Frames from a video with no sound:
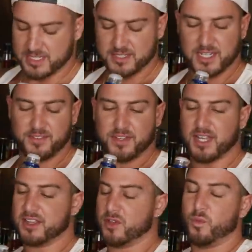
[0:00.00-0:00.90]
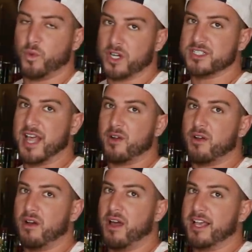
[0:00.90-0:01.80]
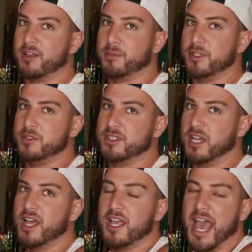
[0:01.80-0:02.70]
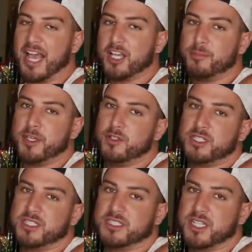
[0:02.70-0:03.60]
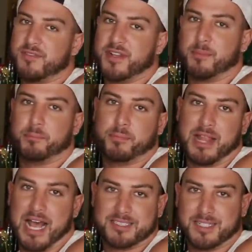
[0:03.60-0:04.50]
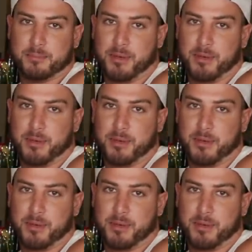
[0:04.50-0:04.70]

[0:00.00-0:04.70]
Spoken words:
isn't even like the worst alcohol I could be using. I could be using this stuff in a plastic